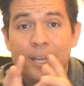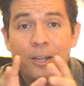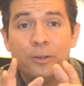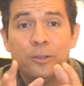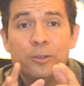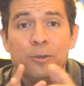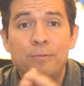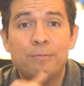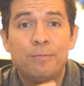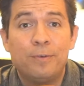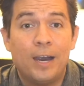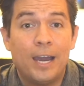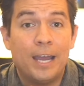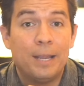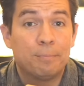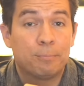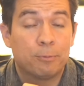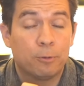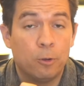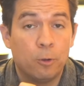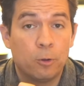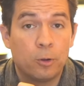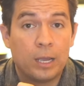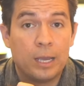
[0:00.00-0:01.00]
you'll find
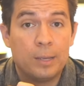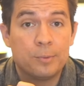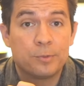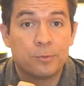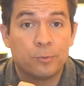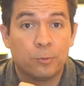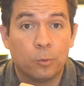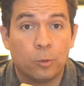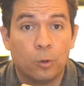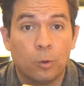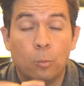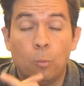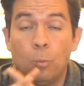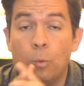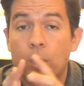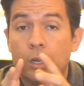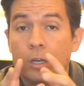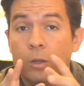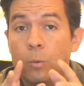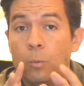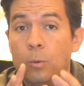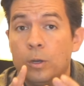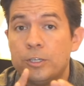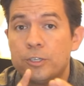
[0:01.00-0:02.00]
programs for
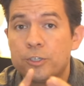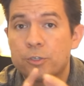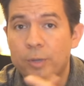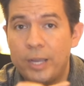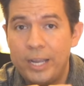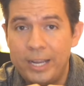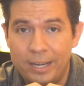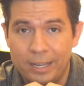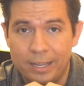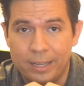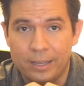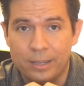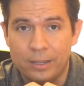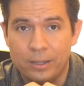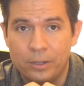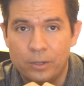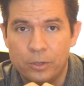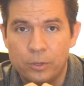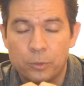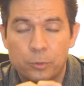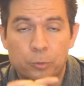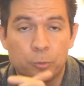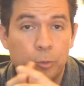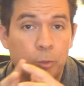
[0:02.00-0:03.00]
one-on-one training,
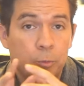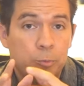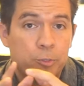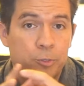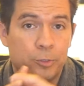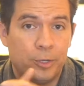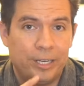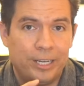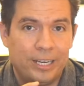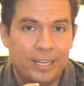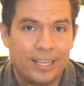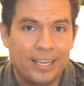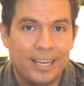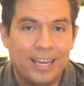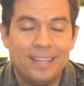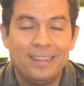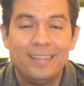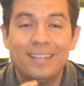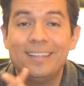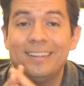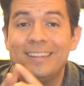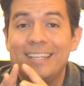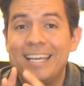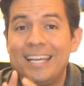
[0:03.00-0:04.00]
group training,
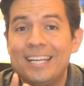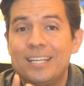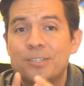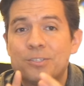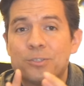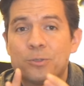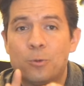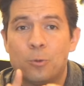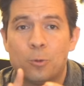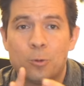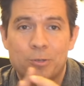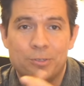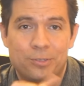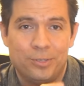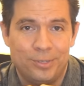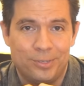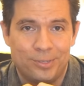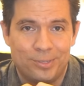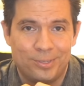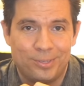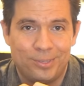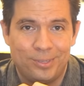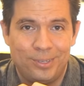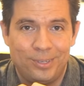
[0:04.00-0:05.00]
and the latest
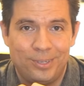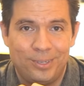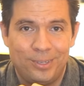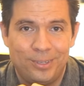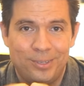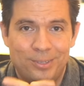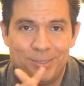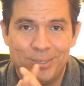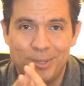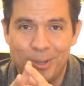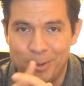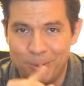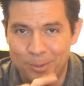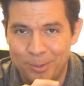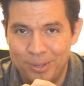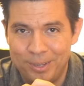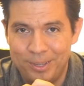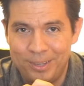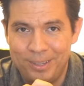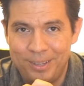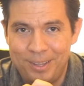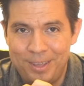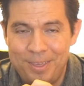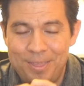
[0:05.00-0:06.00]
courses. So,
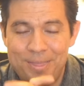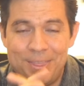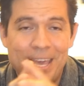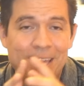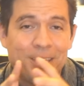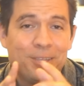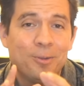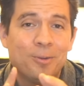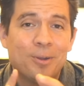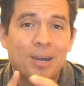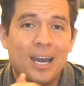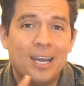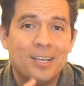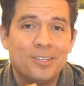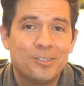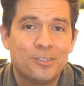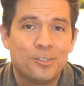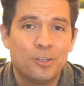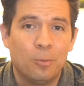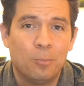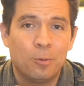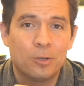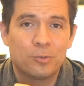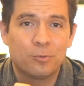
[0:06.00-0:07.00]
thank you guys
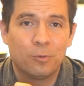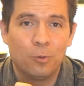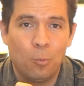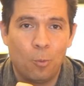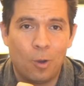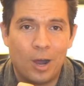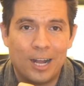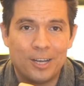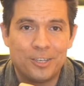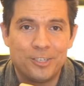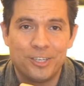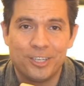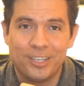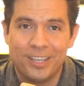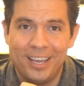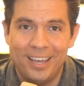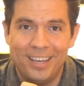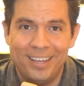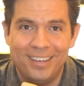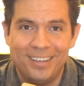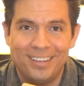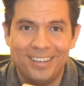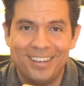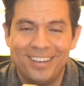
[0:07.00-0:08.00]
so much for watching,
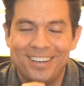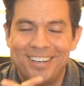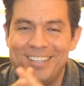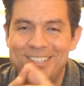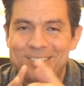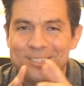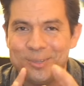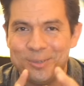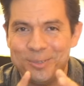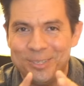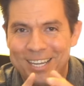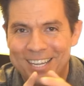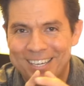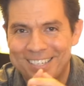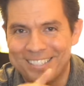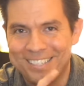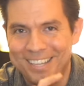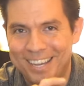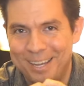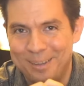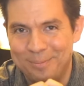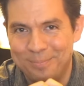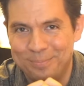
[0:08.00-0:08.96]
and until next time.